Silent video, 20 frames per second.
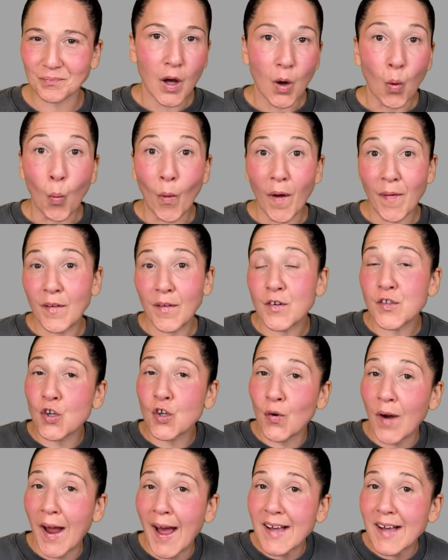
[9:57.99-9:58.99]
When there's
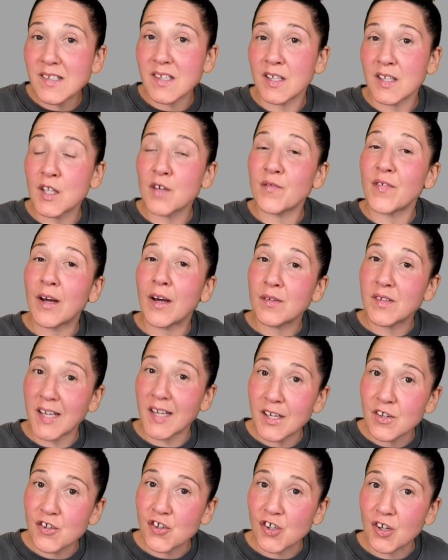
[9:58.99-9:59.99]
cracks in the
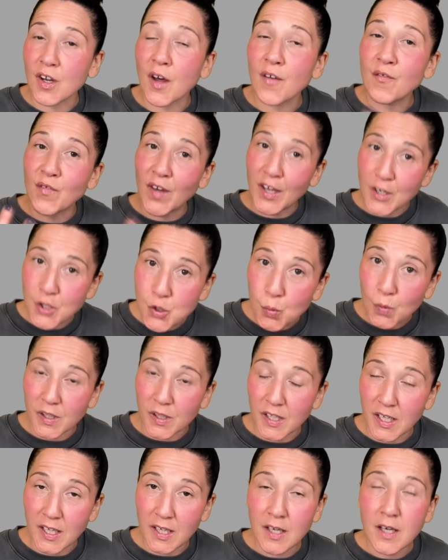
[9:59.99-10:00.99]
foundation,
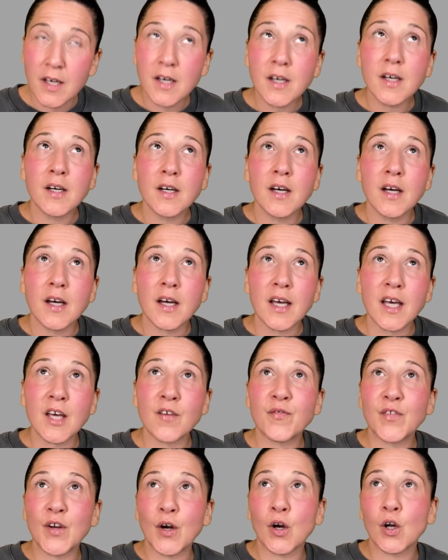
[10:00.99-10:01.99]
eventually if
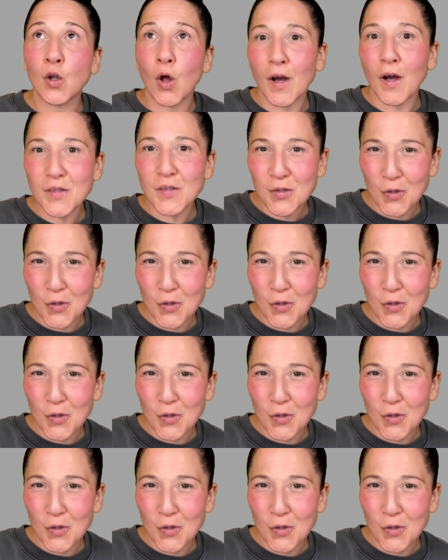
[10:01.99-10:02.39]
they're glossed